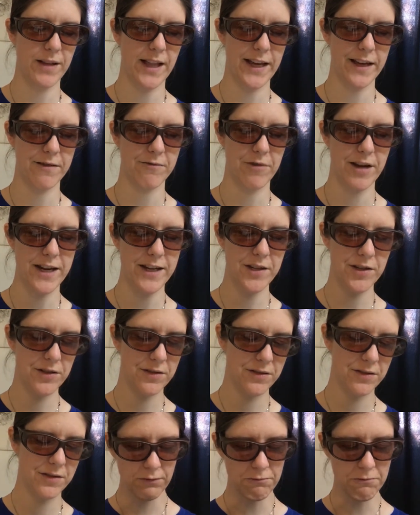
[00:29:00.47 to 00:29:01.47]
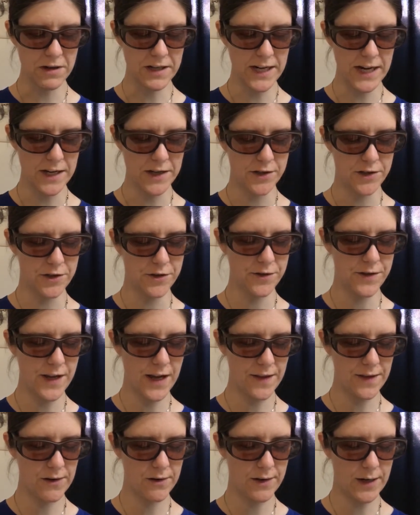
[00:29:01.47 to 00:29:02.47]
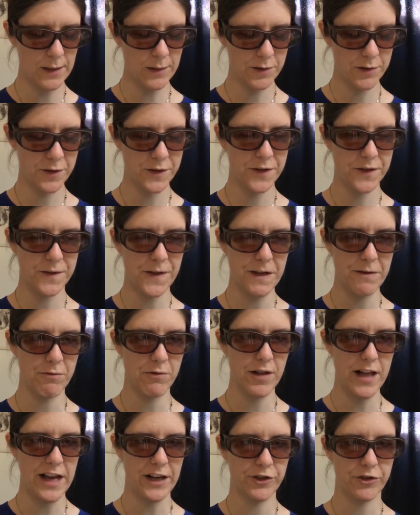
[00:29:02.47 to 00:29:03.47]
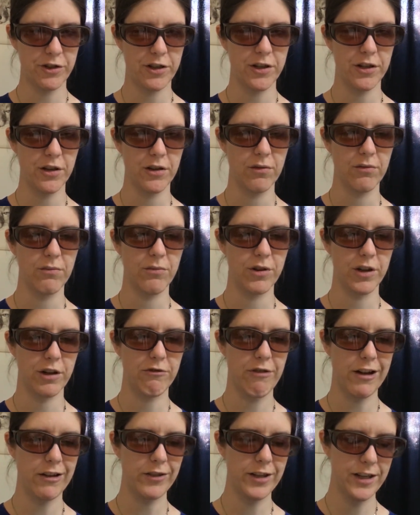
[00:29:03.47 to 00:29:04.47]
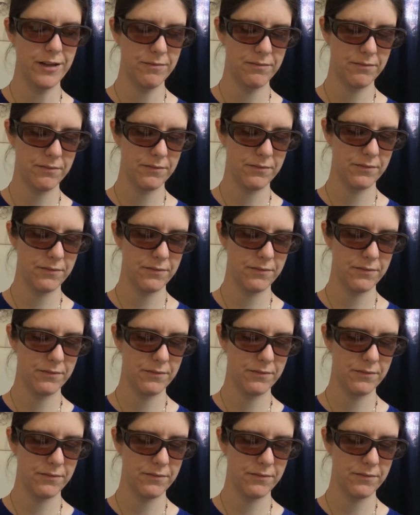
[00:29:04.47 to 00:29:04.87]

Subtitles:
the black and white, when I do the other colors, they will actually go more quickly.